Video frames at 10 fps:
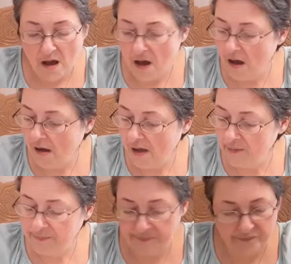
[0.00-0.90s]

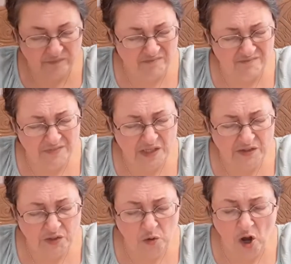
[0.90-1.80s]
Um,
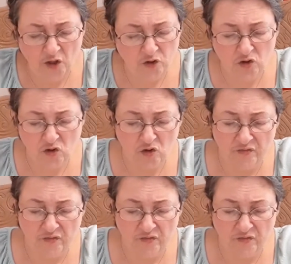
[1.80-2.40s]
so other,